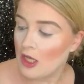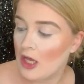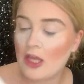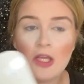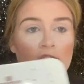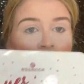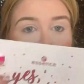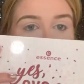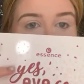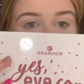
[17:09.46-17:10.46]
It looks
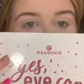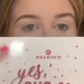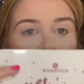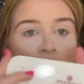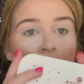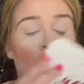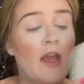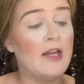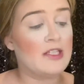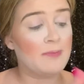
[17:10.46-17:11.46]
like this. So,
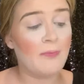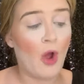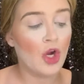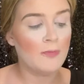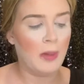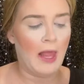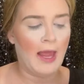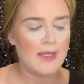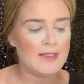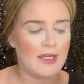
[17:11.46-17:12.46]
and it's hard
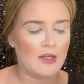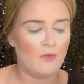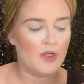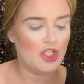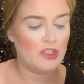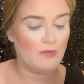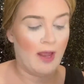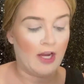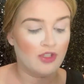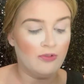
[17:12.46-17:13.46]
plastic, which is
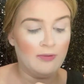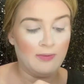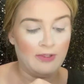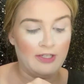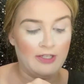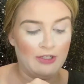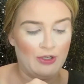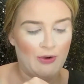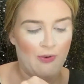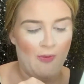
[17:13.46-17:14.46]
actually really good
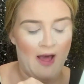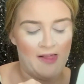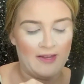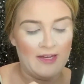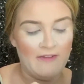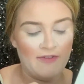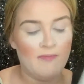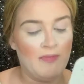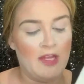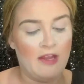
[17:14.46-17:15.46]
quality
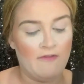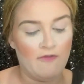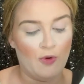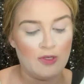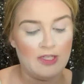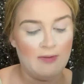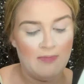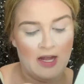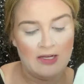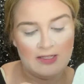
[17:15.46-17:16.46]
for being 14
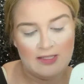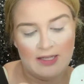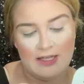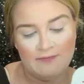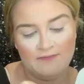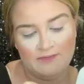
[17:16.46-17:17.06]
bucks. Like,